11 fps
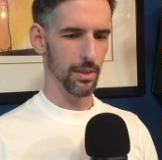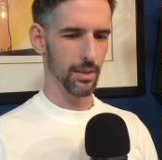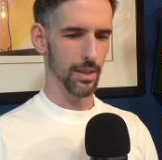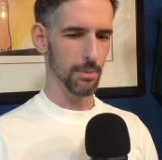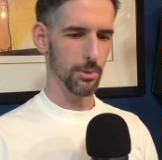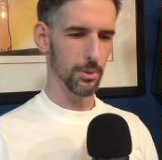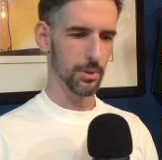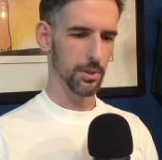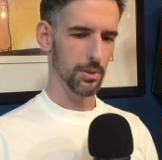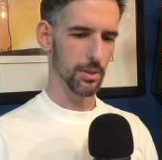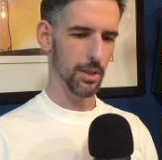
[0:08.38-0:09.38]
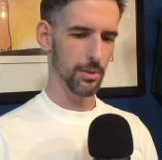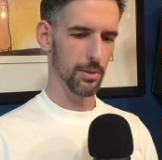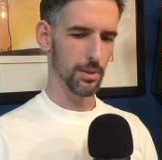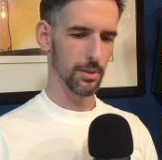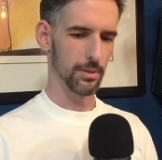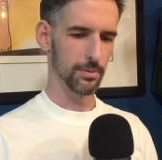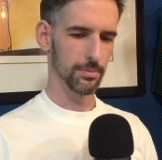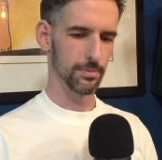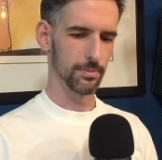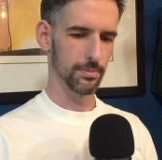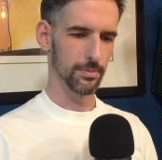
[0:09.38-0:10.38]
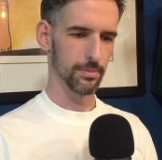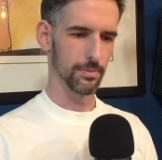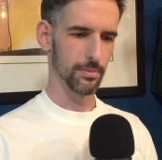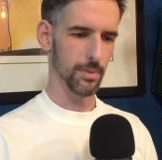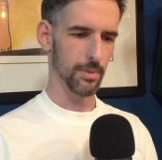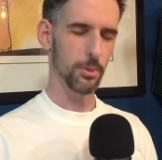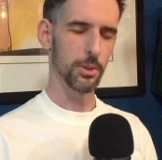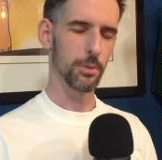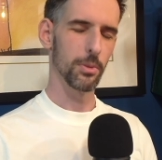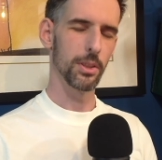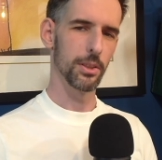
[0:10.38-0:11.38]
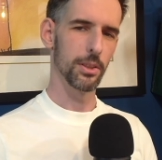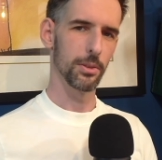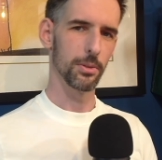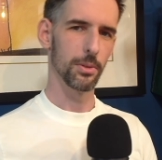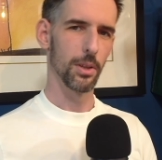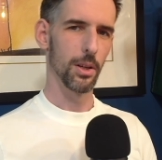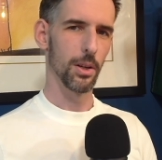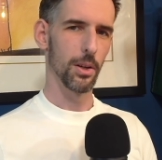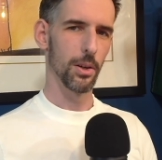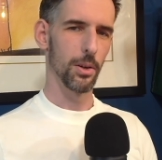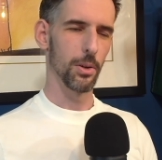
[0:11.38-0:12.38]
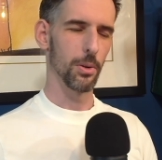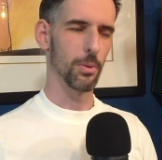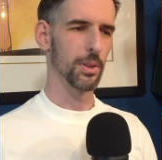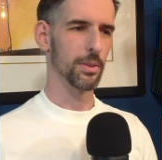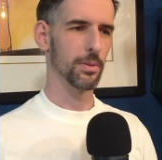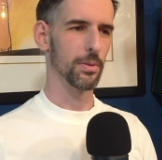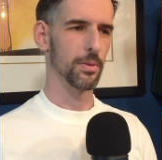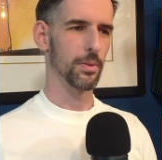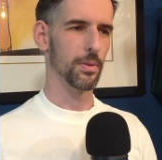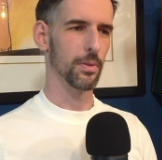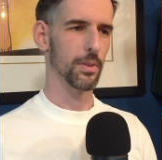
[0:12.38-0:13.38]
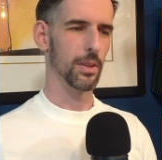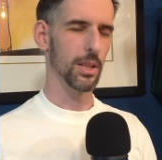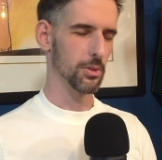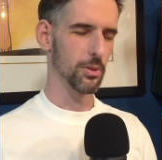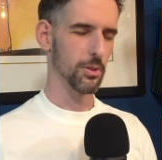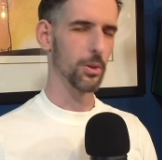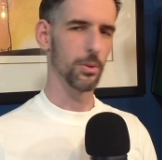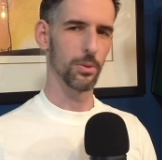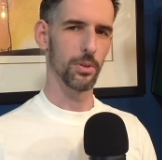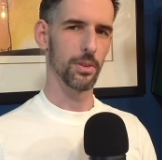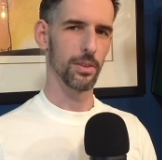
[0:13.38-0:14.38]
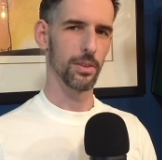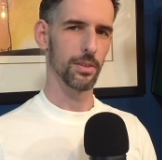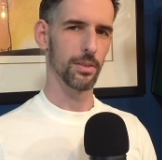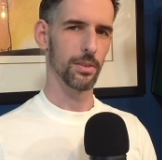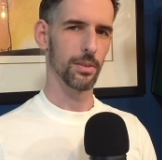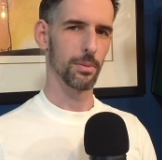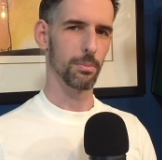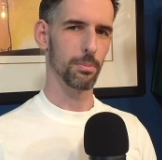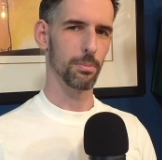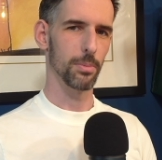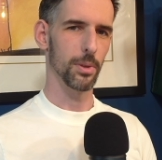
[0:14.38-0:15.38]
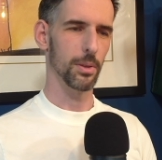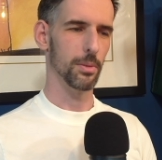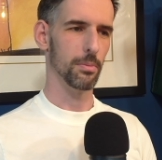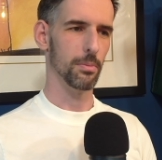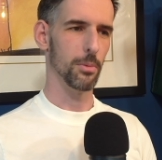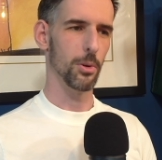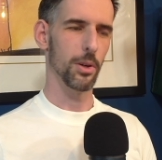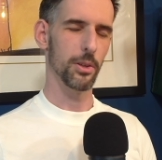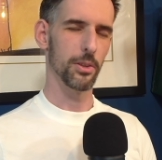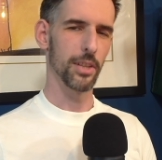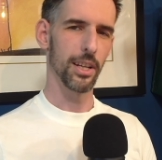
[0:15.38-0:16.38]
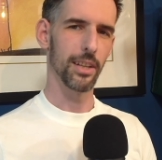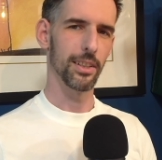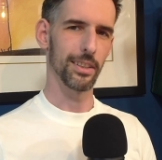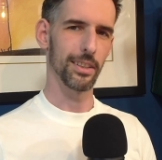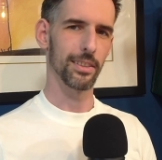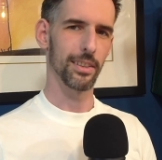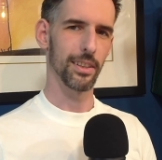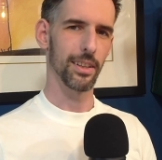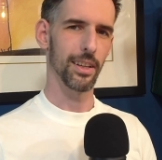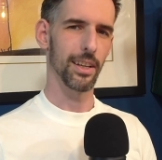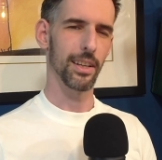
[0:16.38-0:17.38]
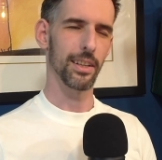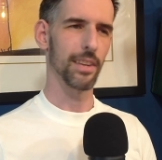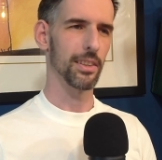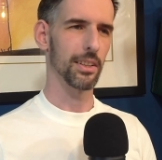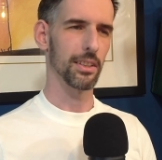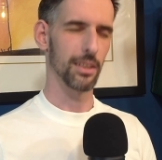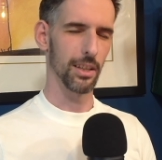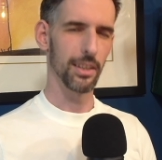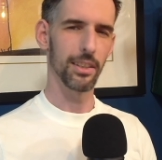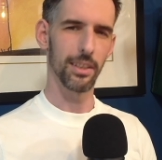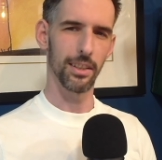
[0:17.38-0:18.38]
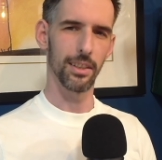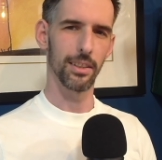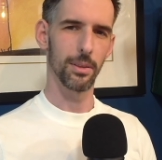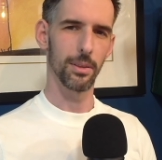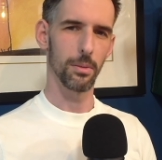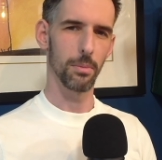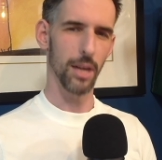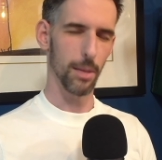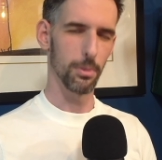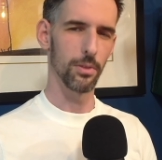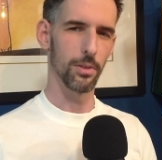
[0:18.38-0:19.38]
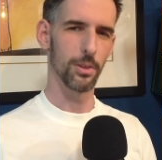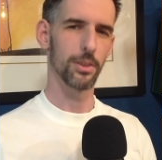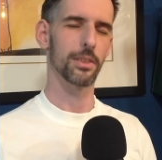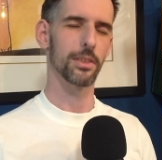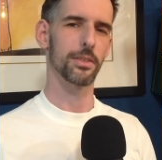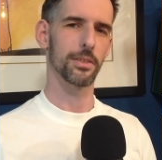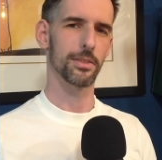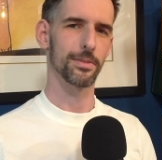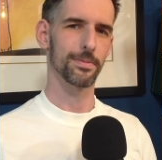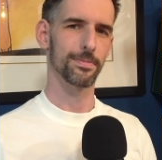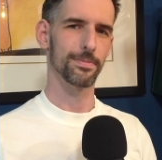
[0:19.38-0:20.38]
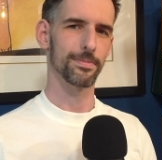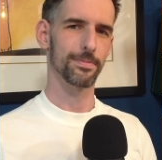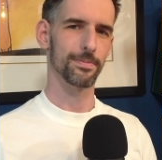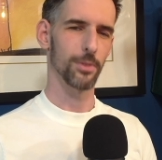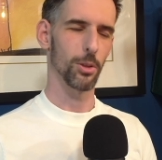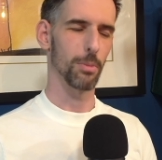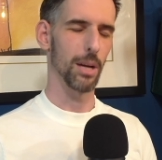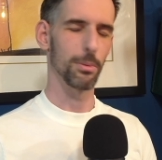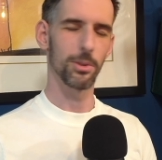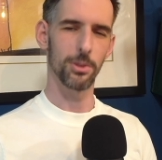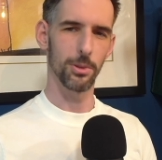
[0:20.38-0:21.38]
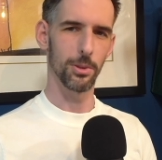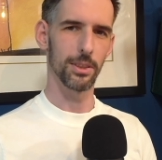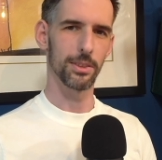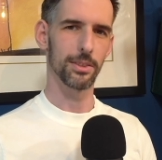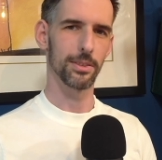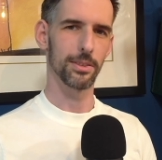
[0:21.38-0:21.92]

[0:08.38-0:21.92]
I'm going to cover, I'm going to read to you one of the lesser known, but more entertaining and I think enlightening Bible verses or Bible stories.